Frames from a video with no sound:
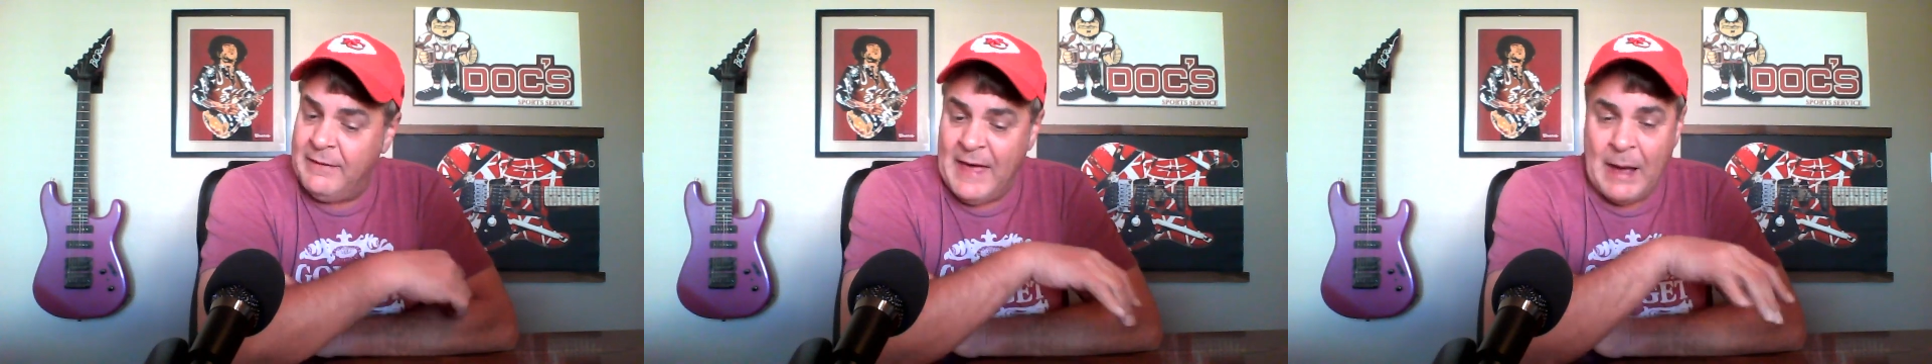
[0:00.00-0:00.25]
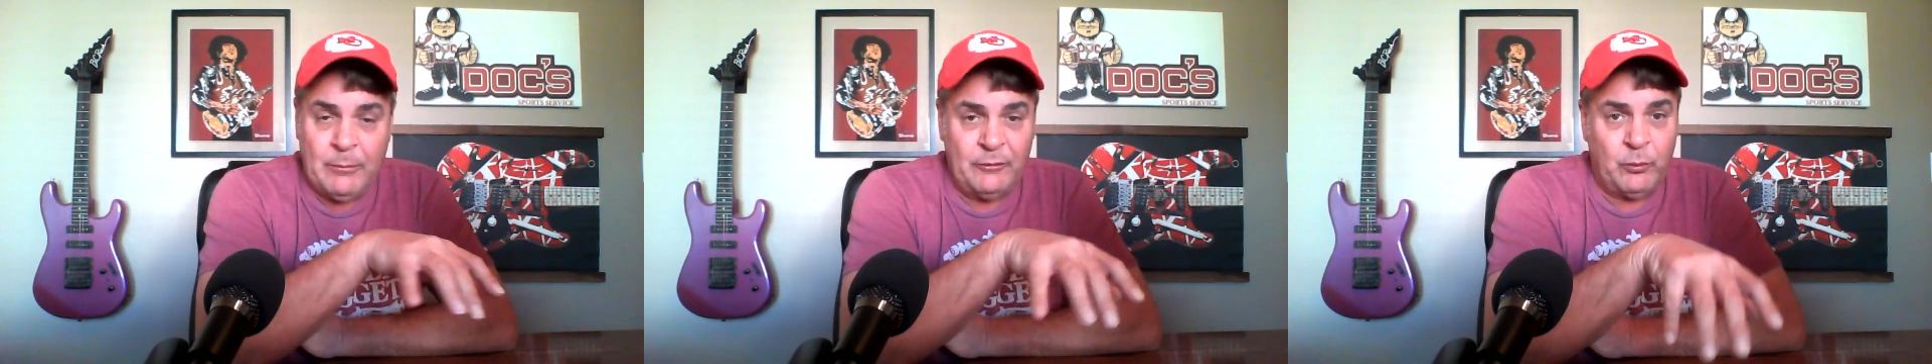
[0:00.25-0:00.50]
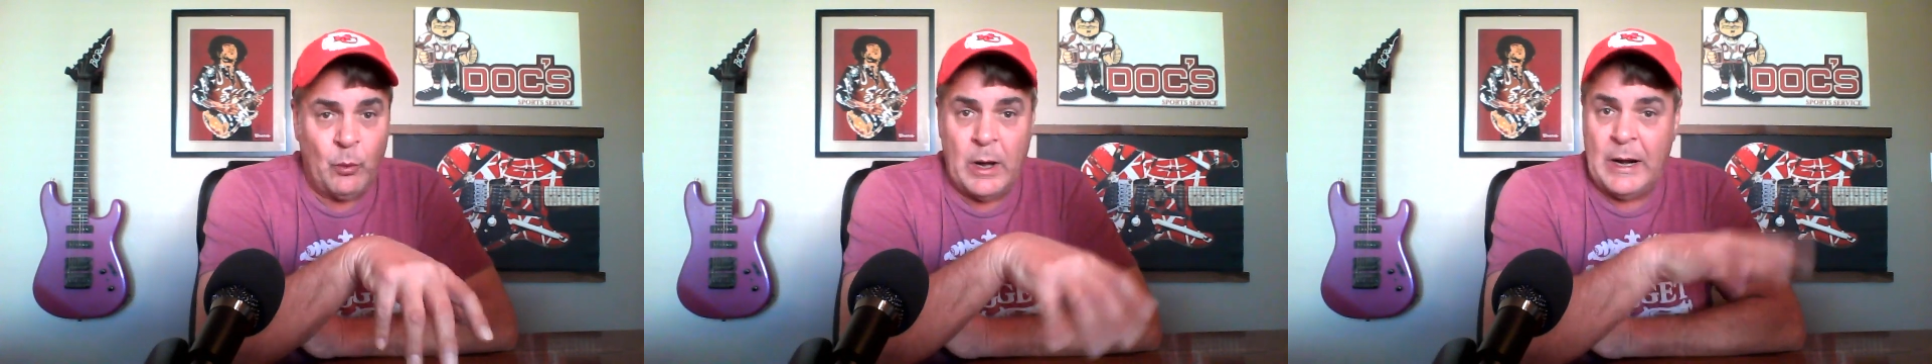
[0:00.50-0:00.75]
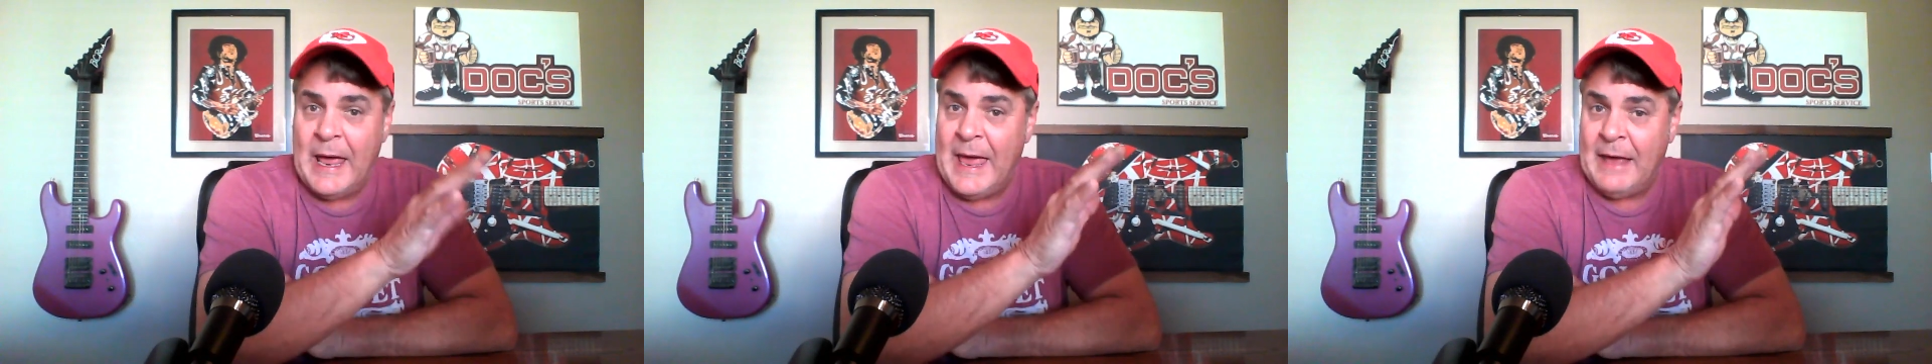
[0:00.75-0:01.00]
That was
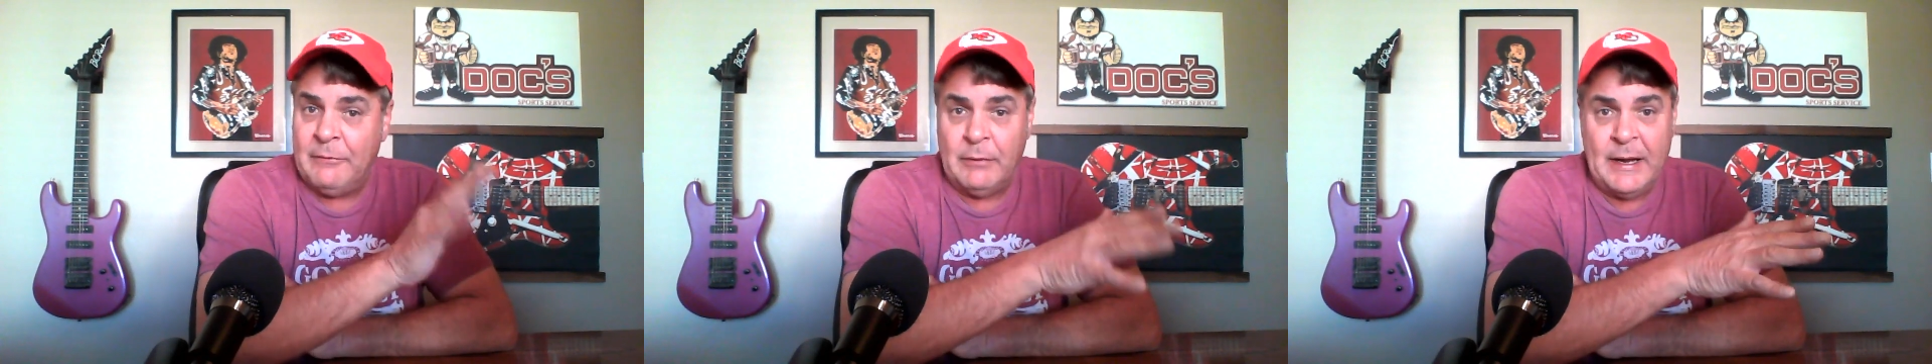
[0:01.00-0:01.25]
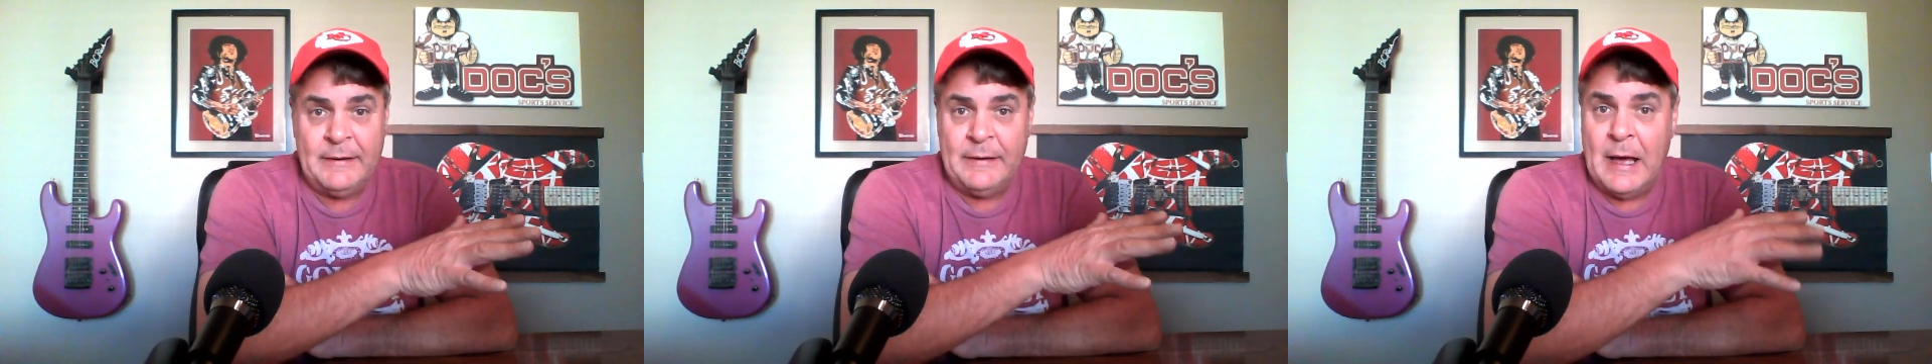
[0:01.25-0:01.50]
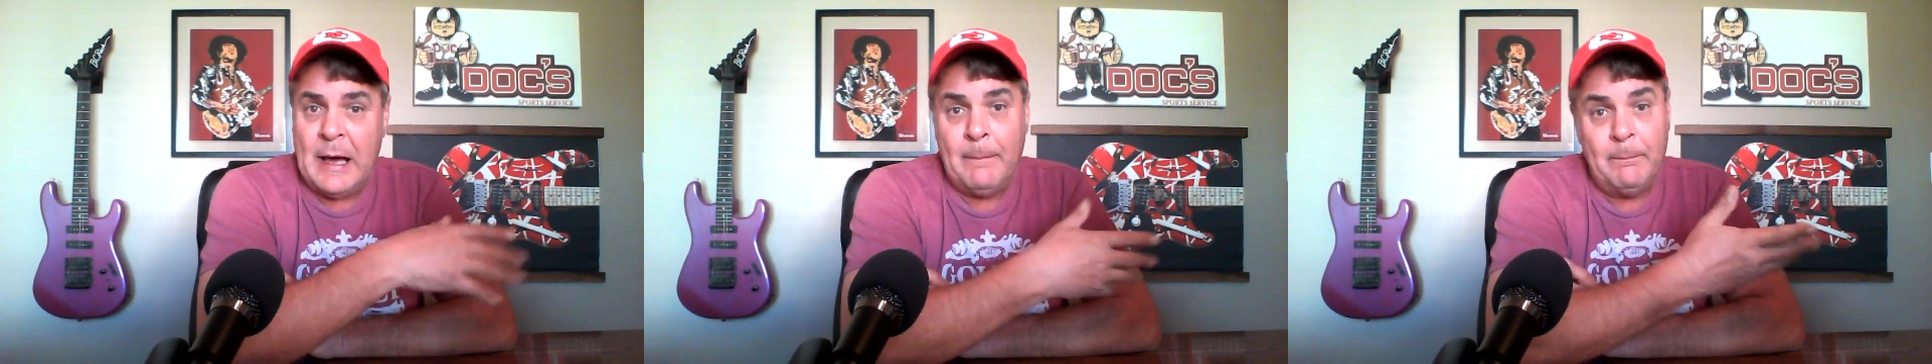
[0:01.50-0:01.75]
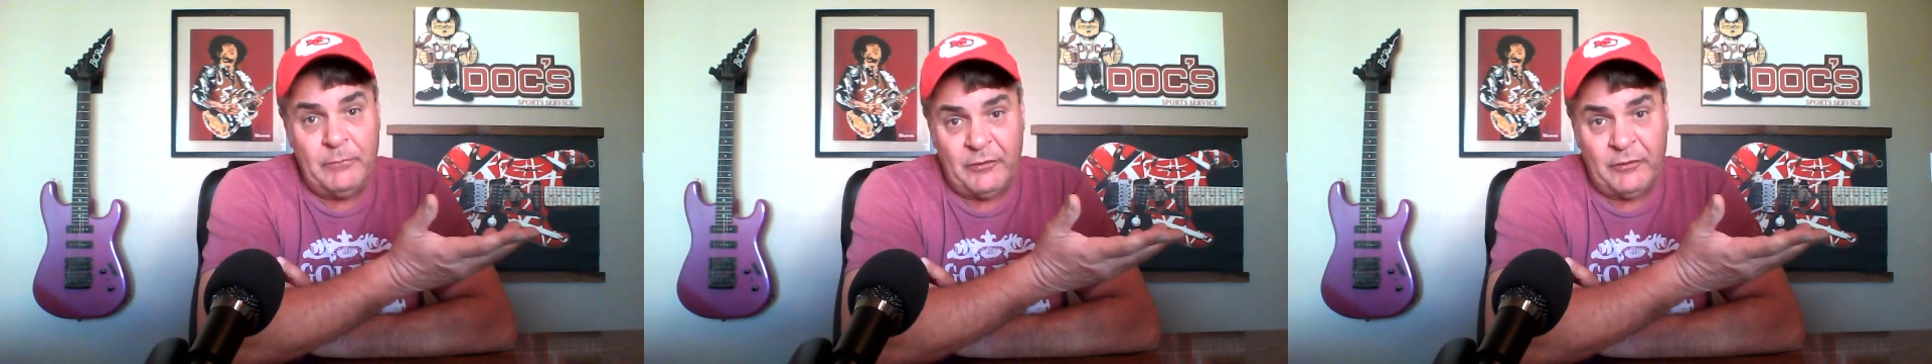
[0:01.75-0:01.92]
one I had written up.